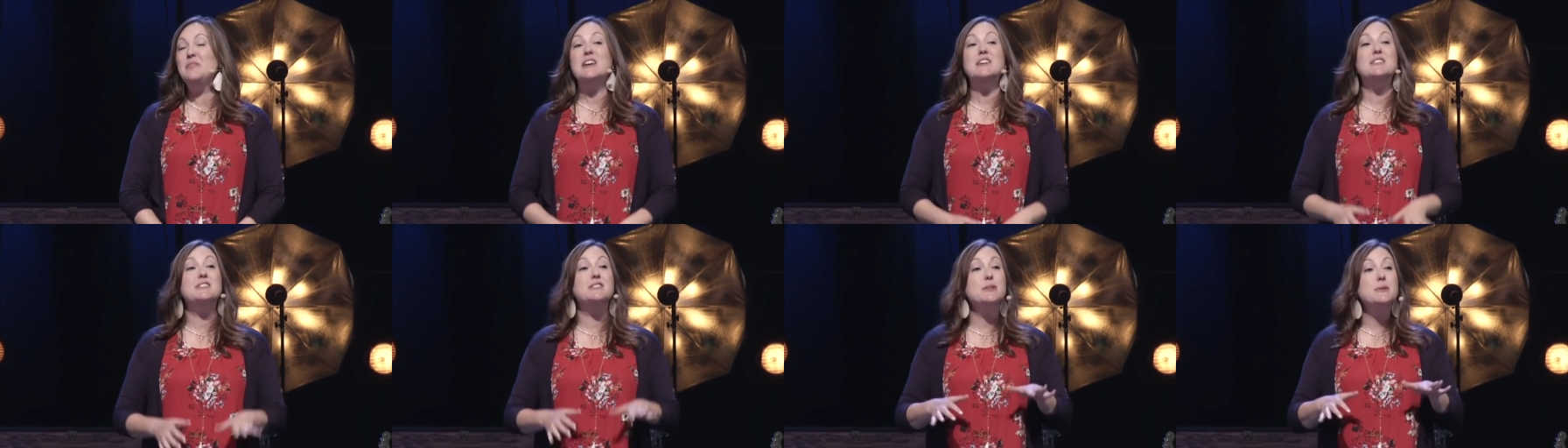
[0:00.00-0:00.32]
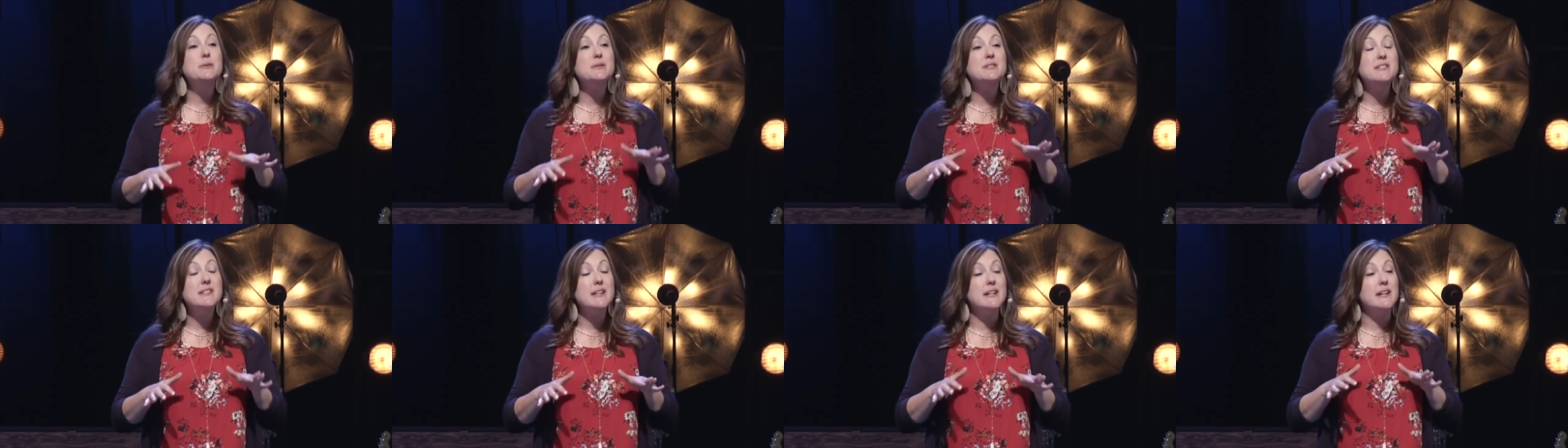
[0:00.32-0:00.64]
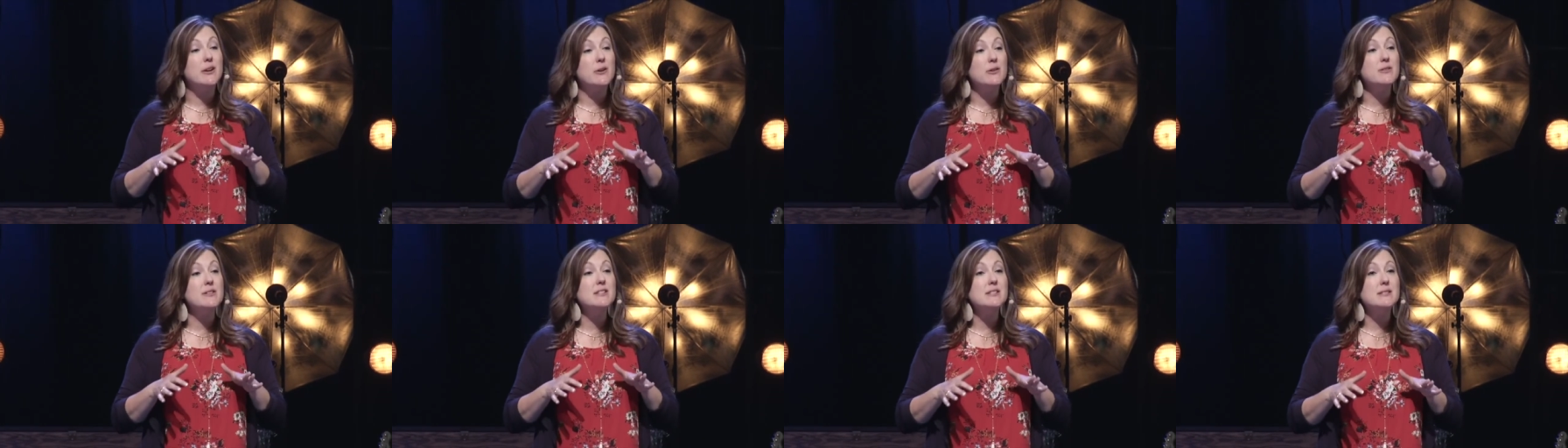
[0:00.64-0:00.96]
as you sit
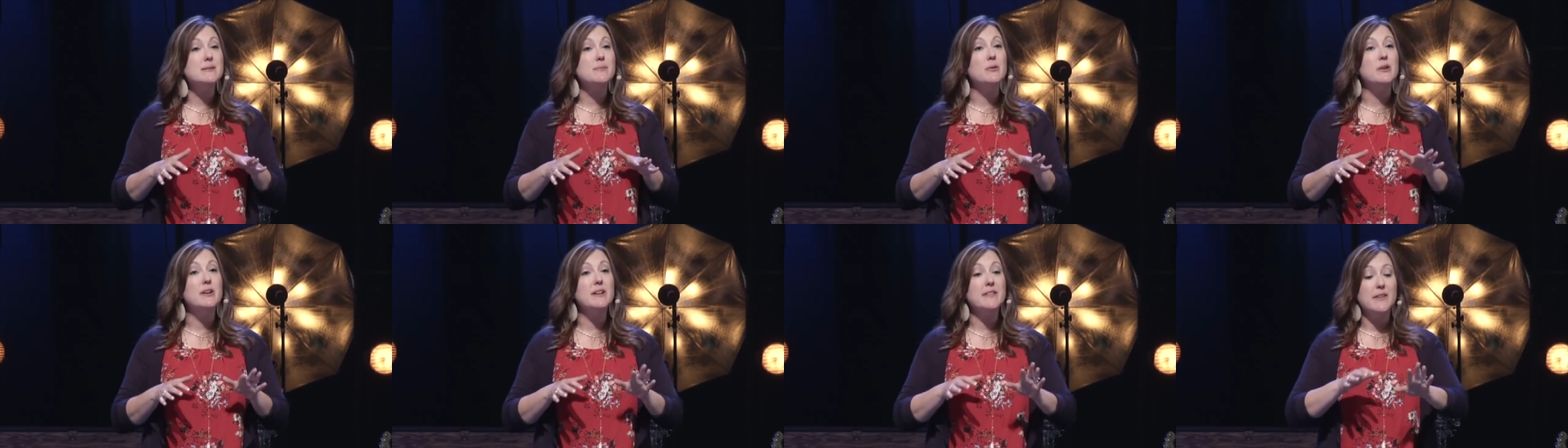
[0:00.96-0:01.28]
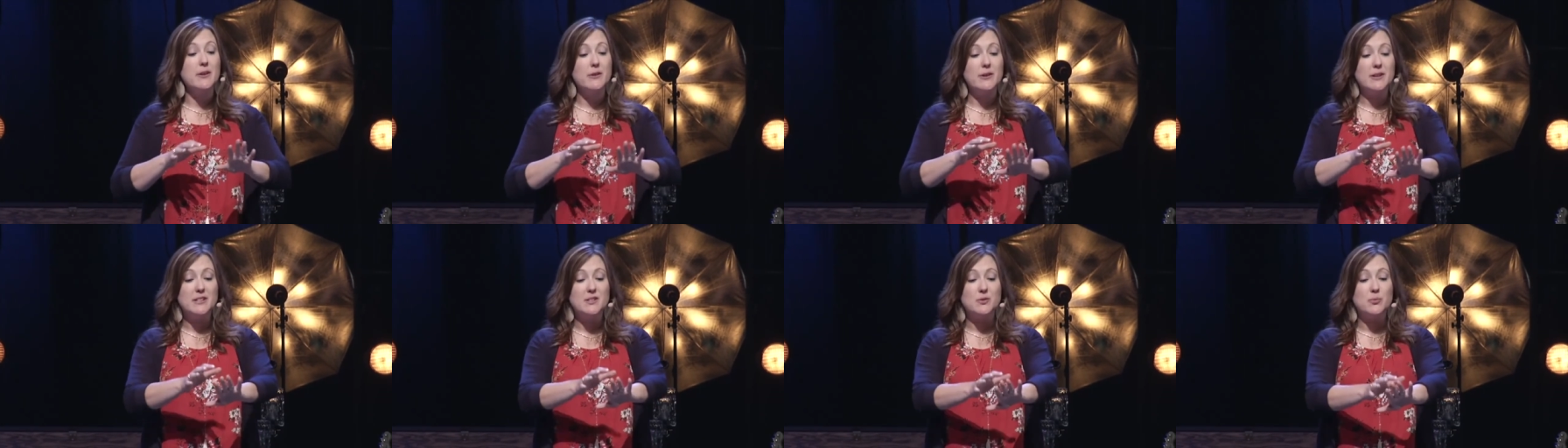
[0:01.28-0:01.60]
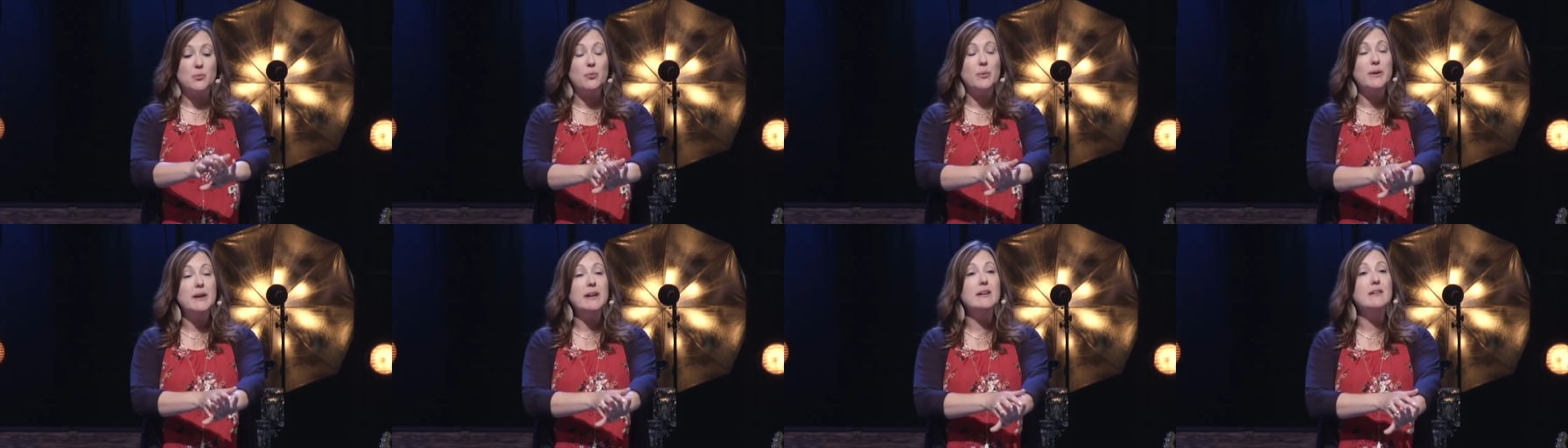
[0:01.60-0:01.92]
here this morning, there is
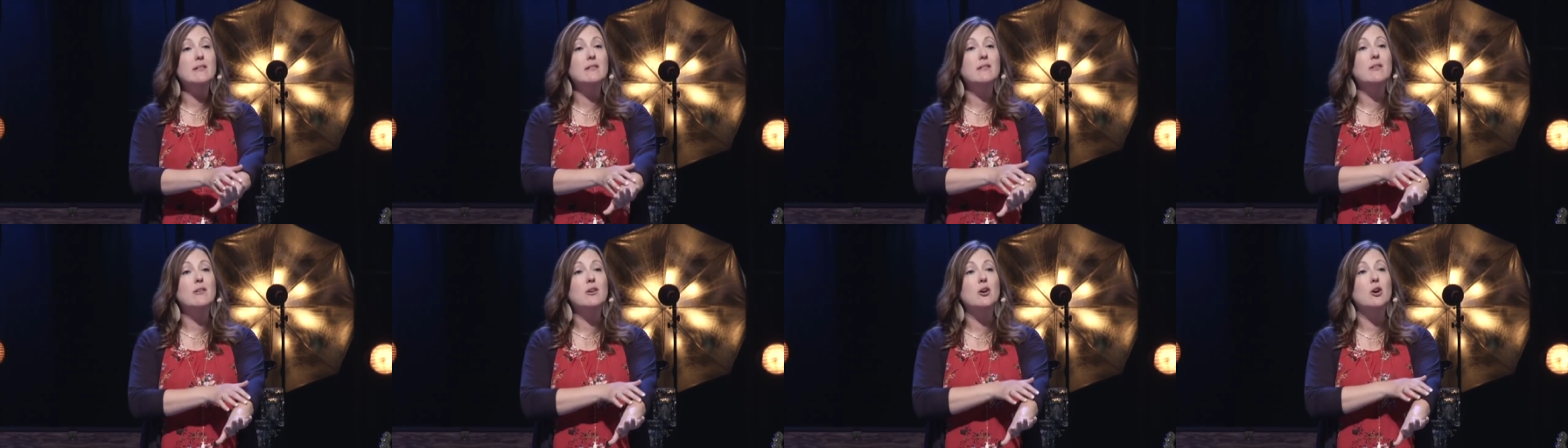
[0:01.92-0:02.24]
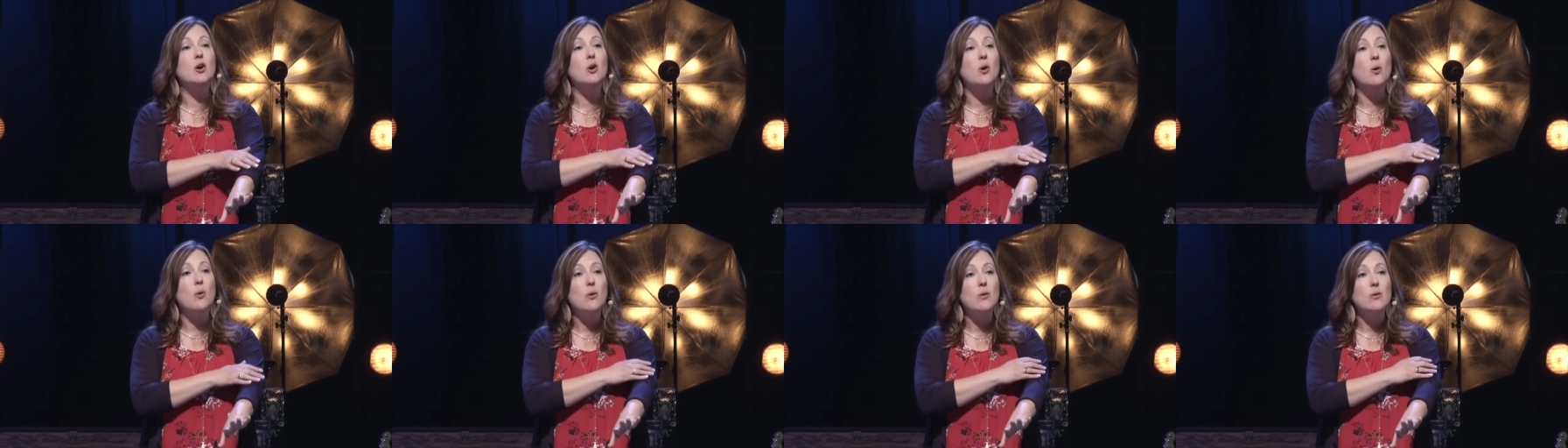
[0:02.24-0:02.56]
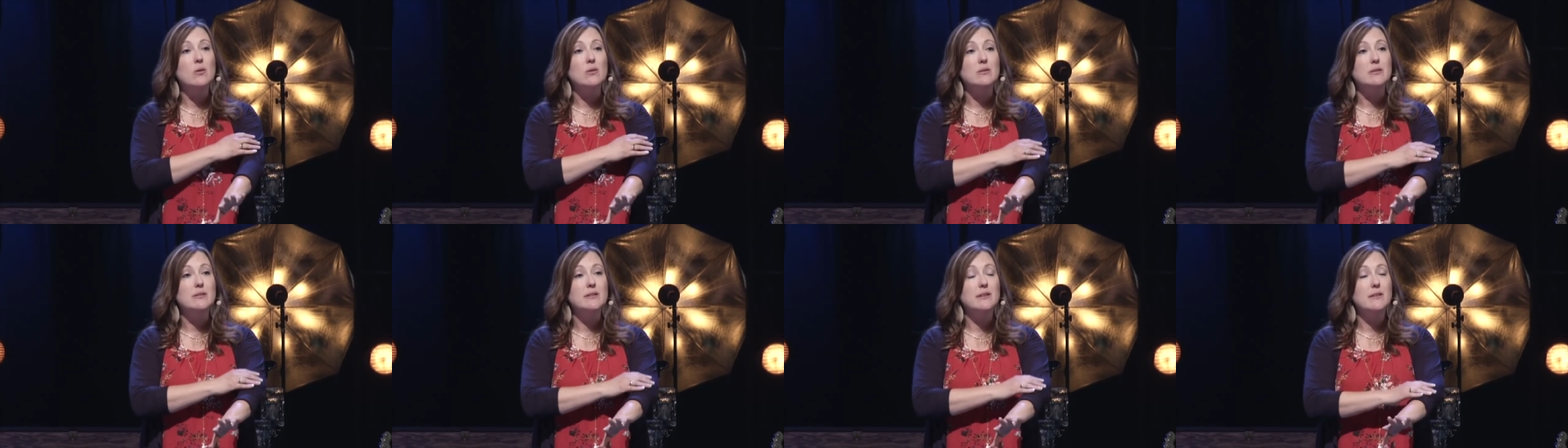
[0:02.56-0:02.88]
real
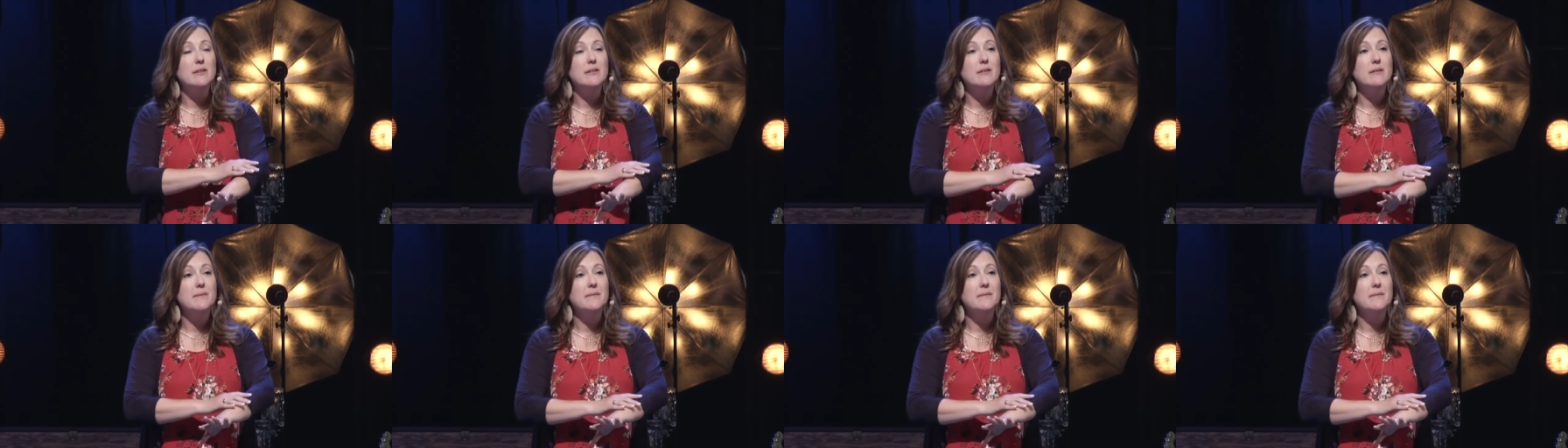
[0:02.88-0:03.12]
gold